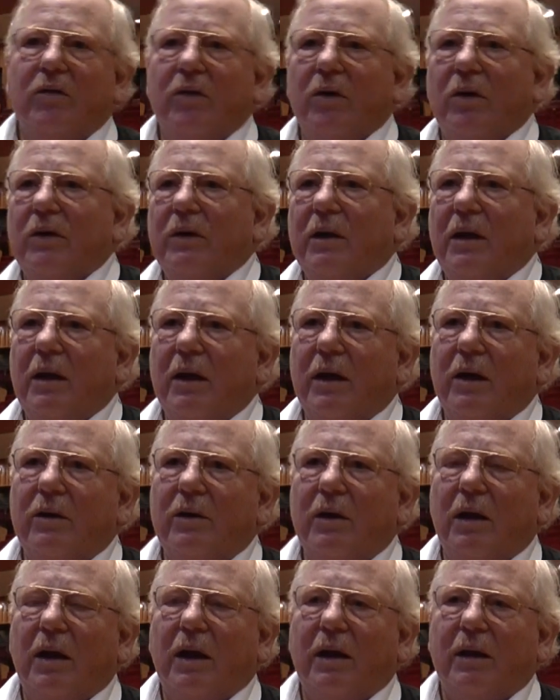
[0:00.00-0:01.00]
on
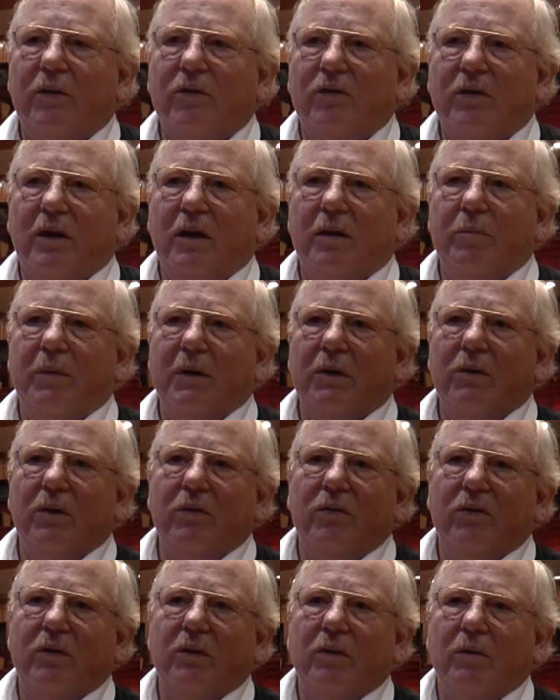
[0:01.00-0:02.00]
the latter side,
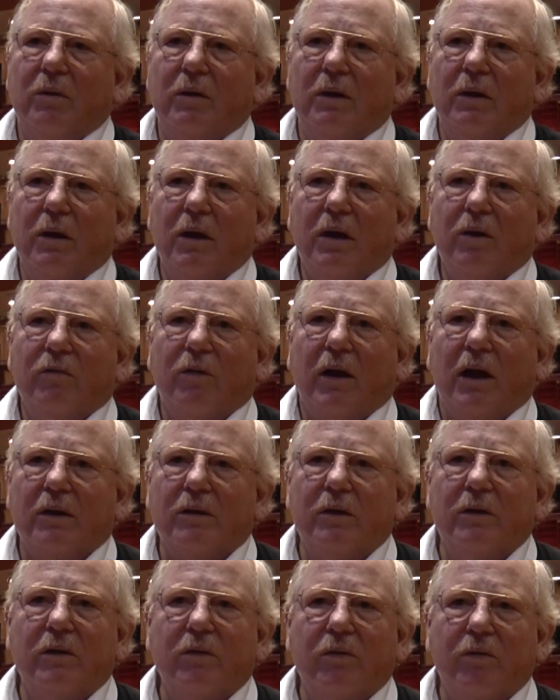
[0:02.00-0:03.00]
because, you know,
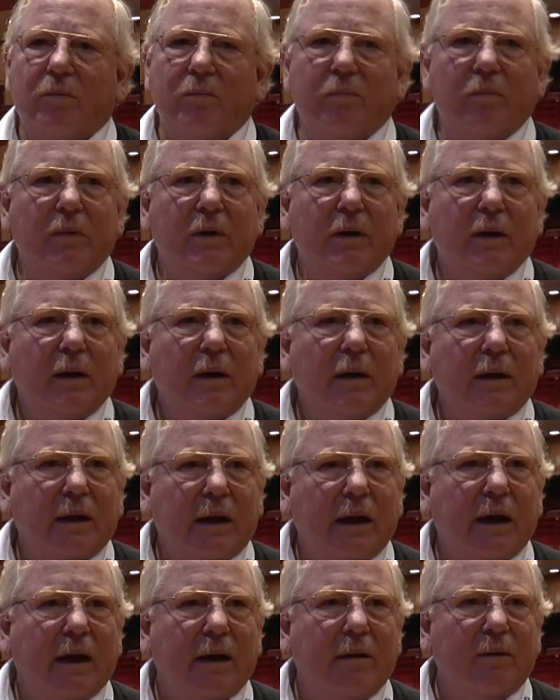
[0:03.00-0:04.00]
volcanism
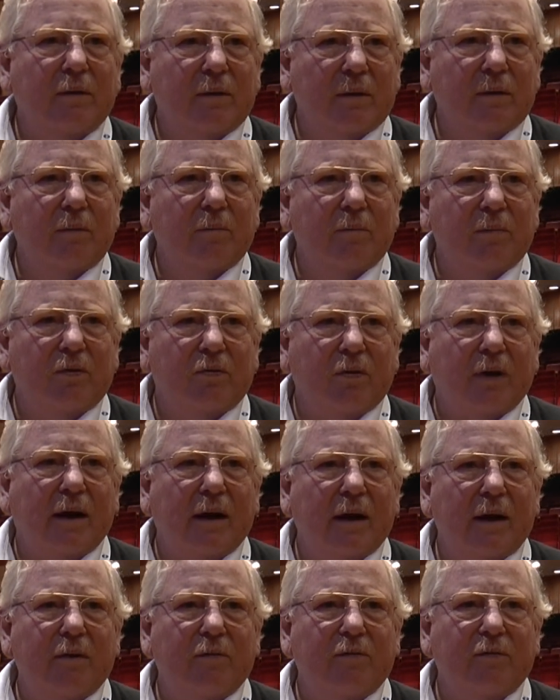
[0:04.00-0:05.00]
can
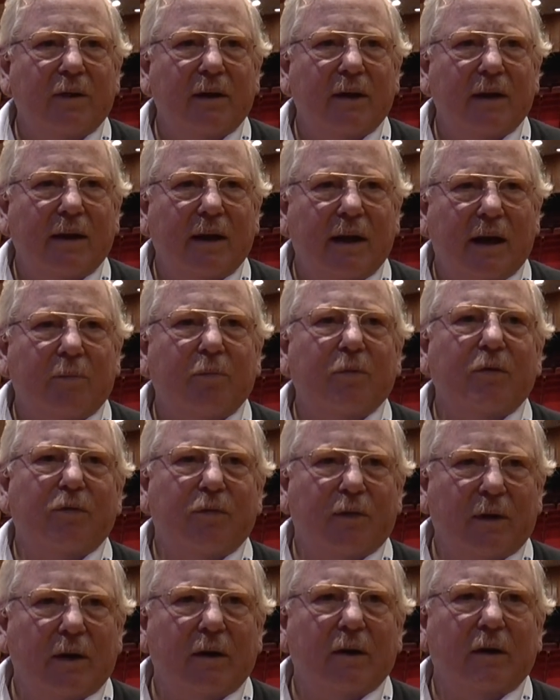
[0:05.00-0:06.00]
drive the
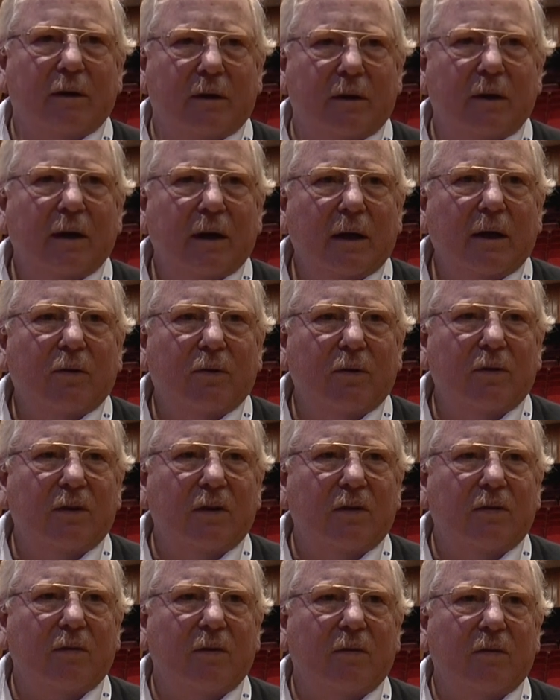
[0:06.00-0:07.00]
atmospheric
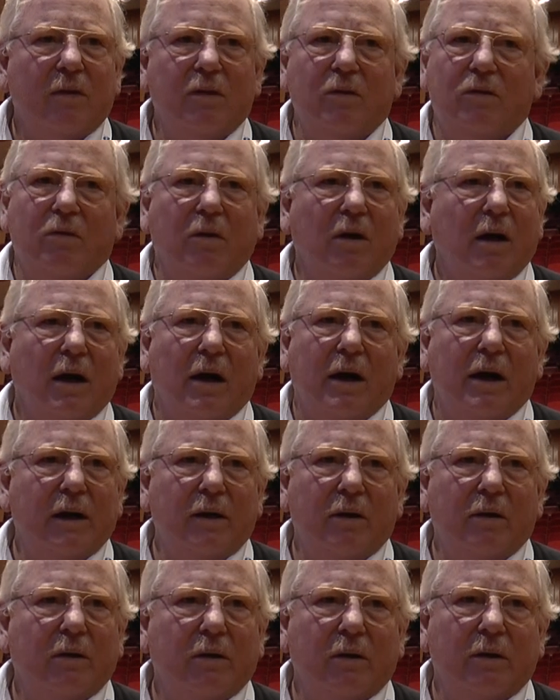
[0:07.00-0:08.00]
conditions into high
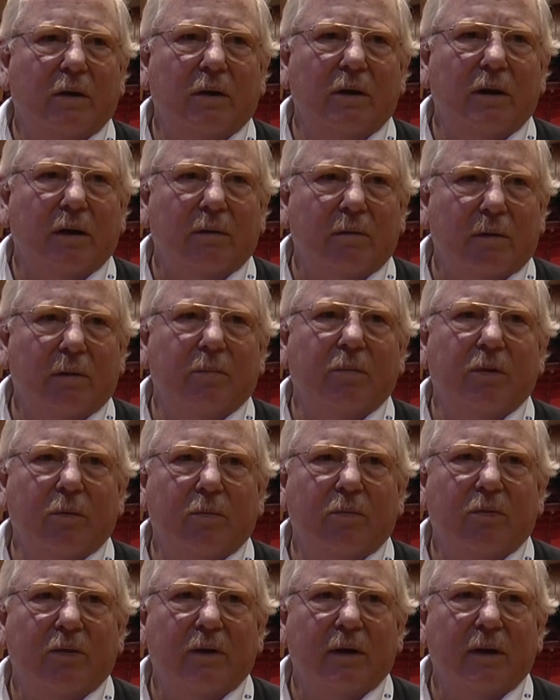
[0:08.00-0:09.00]

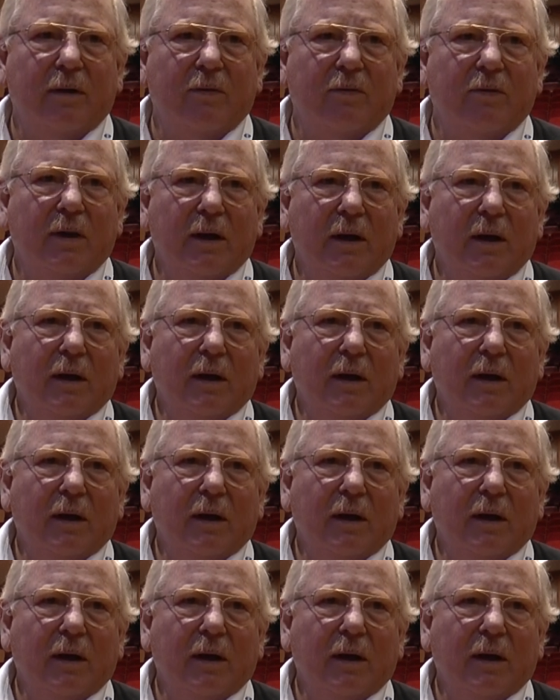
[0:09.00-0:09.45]
non-equilibrium states.